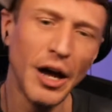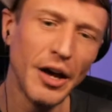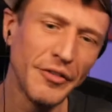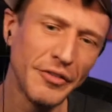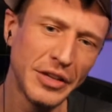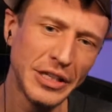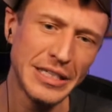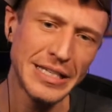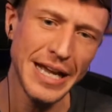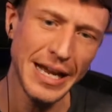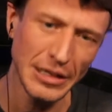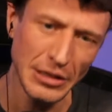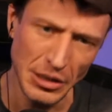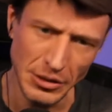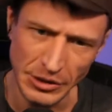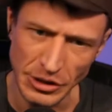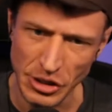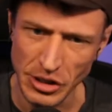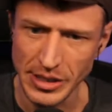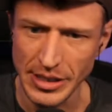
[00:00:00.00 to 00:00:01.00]
of the
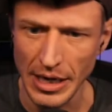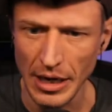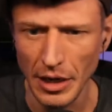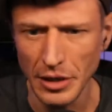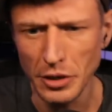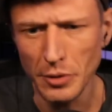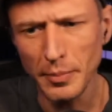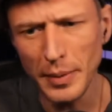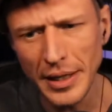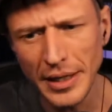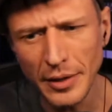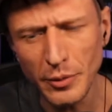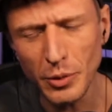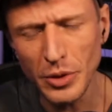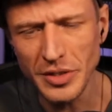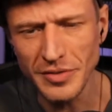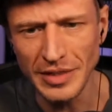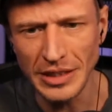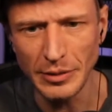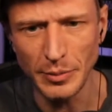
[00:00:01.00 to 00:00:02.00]
technologies that underpin it
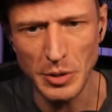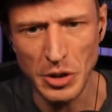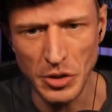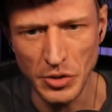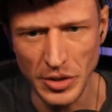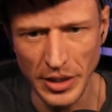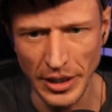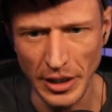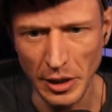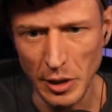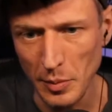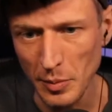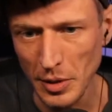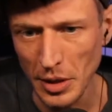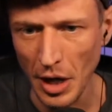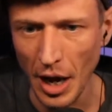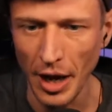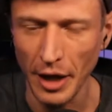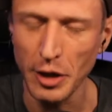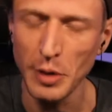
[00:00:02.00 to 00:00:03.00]
were developed using a
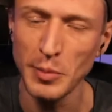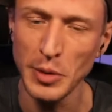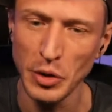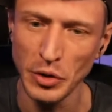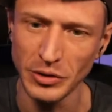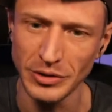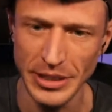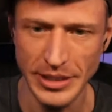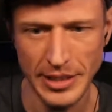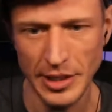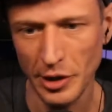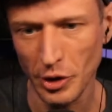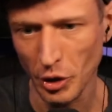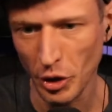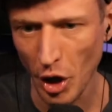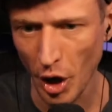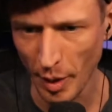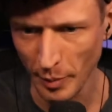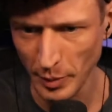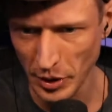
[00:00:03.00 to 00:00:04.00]
communalistic or
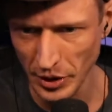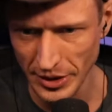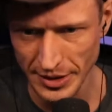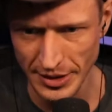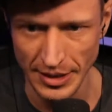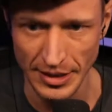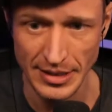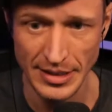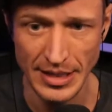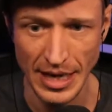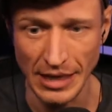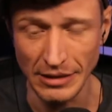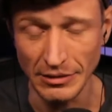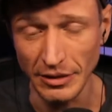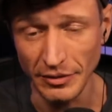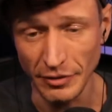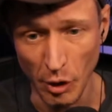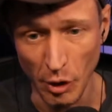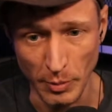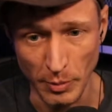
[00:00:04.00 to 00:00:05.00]
communistic style
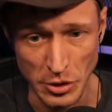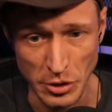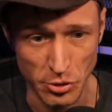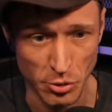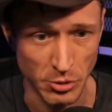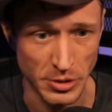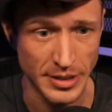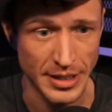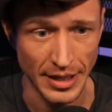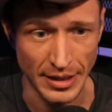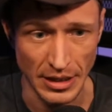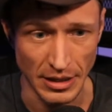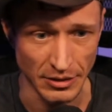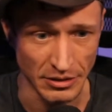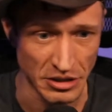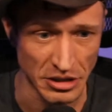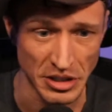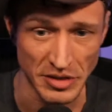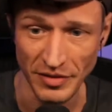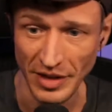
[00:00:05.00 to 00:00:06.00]
of open source
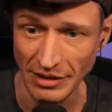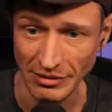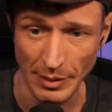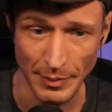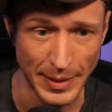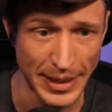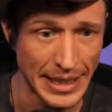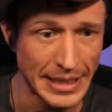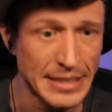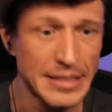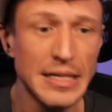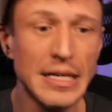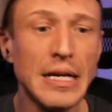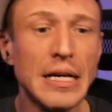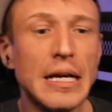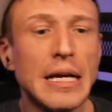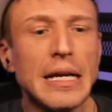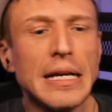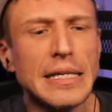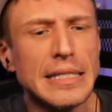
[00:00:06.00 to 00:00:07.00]
technology development.
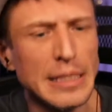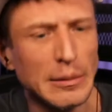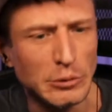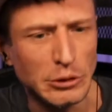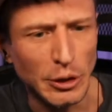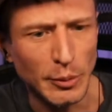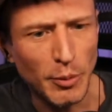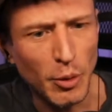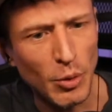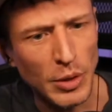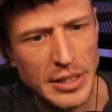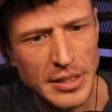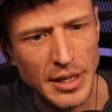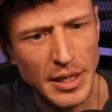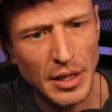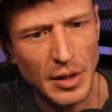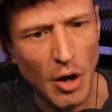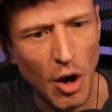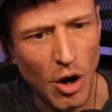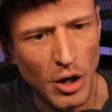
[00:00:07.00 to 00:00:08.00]
Similar points
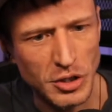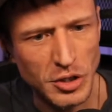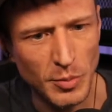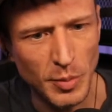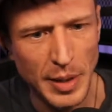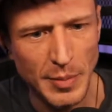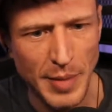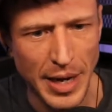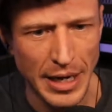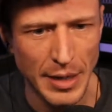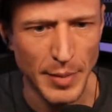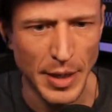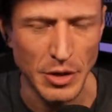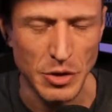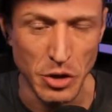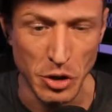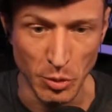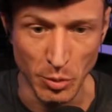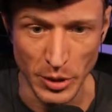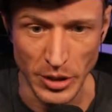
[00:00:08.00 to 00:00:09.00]
can also be made about
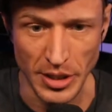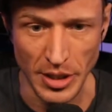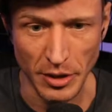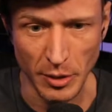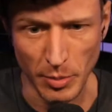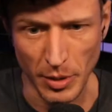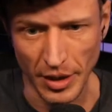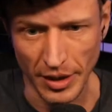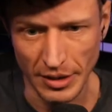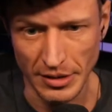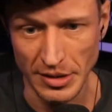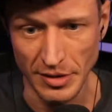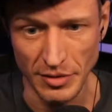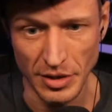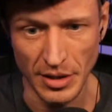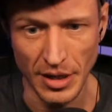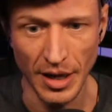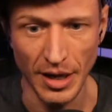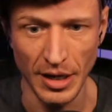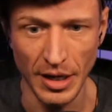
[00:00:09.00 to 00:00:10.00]
numerous other products
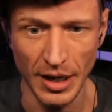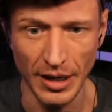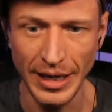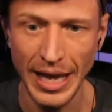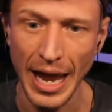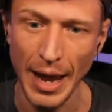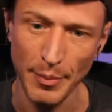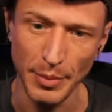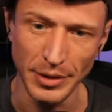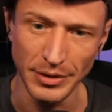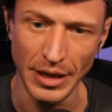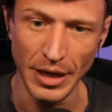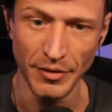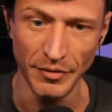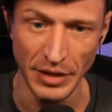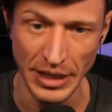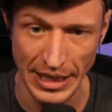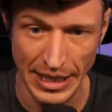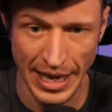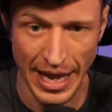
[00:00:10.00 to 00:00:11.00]
of
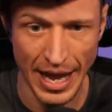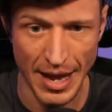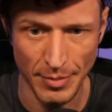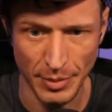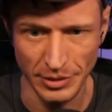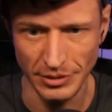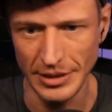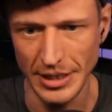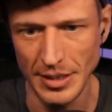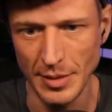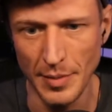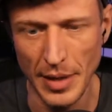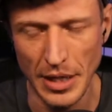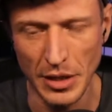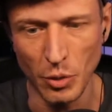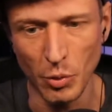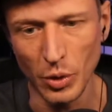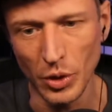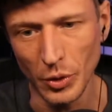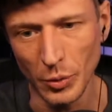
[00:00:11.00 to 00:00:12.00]
the capitalism and
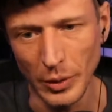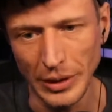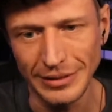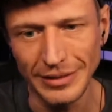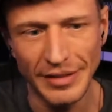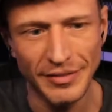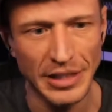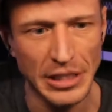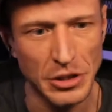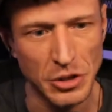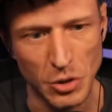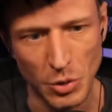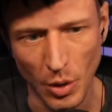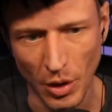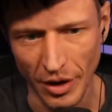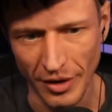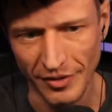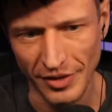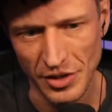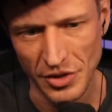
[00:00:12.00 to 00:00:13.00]
the world we live in. To
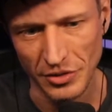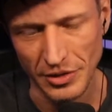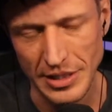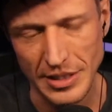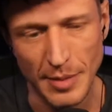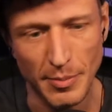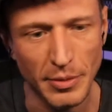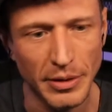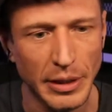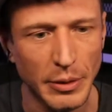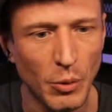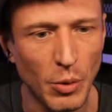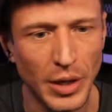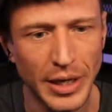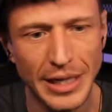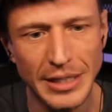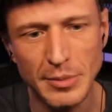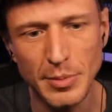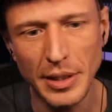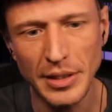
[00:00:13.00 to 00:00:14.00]
artificially separate one
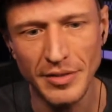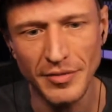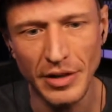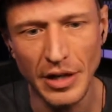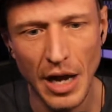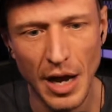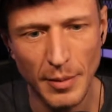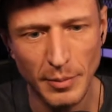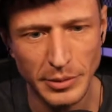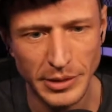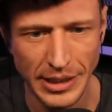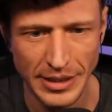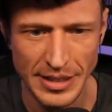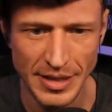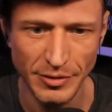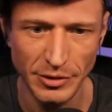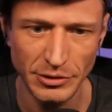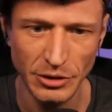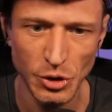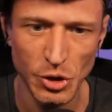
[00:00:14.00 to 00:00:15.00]
aspect of the complex
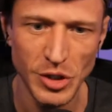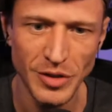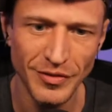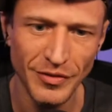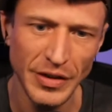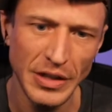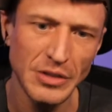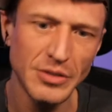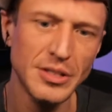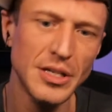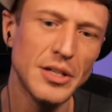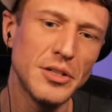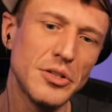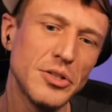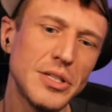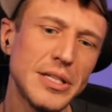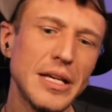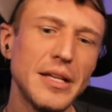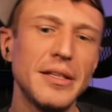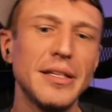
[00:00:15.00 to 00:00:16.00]
evolution fails to
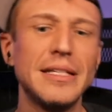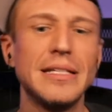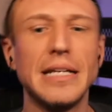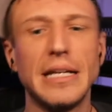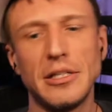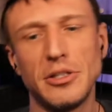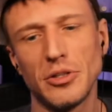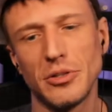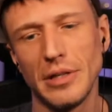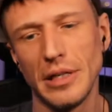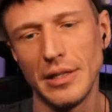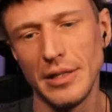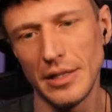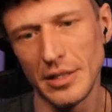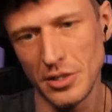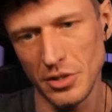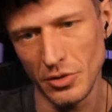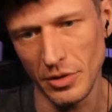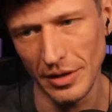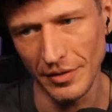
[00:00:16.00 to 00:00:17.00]
understand the nature and
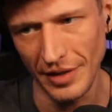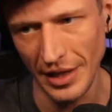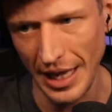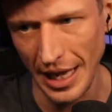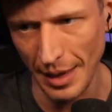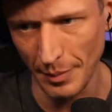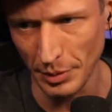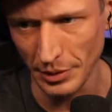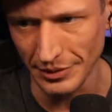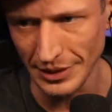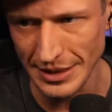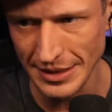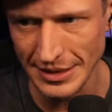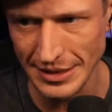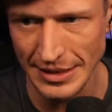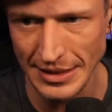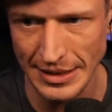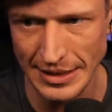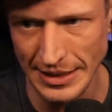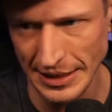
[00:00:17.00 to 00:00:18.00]
history of the capitalist
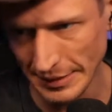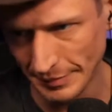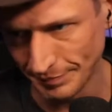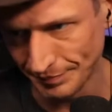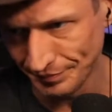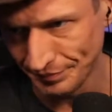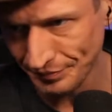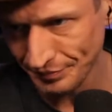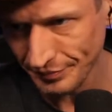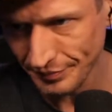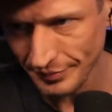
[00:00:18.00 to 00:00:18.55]
system.